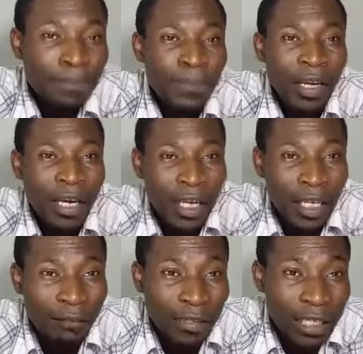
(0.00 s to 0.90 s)
And if
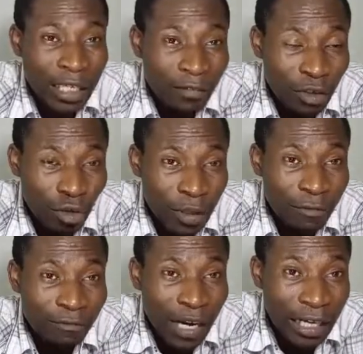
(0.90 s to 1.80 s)
they give it to me,
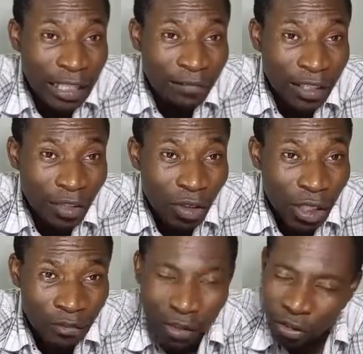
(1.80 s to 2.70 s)
fine. If they don't give it
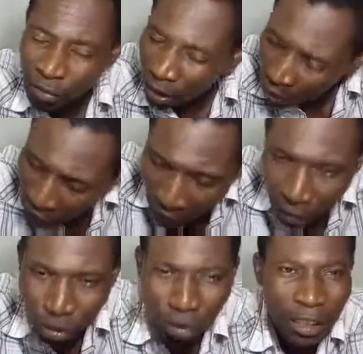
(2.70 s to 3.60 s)
to me, I don't
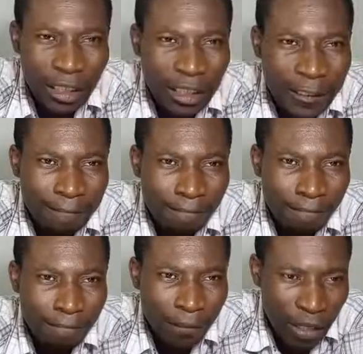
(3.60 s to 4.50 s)
need it.
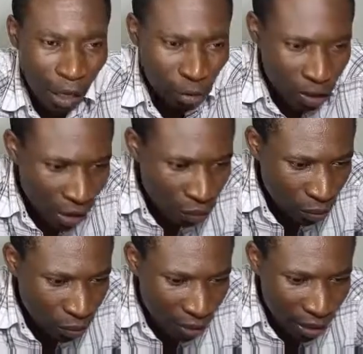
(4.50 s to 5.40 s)
I will stay with what
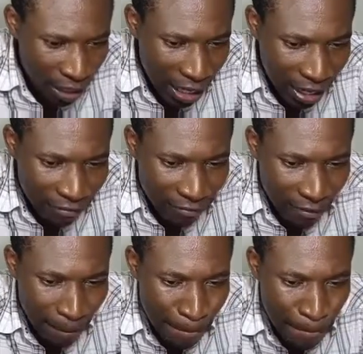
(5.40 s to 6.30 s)
I have.
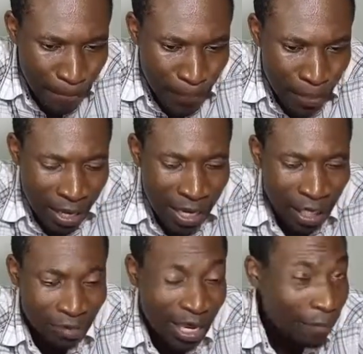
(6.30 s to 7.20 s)
It may
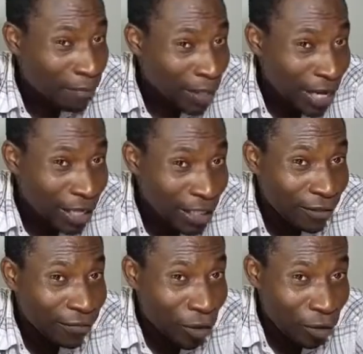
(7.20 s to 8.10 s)
appear as if
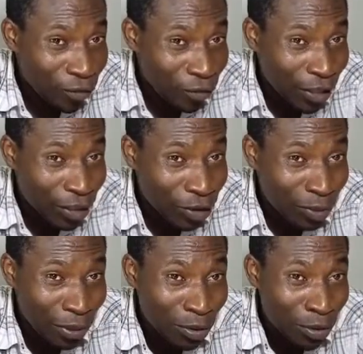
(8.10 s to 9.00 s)
all your friends may be going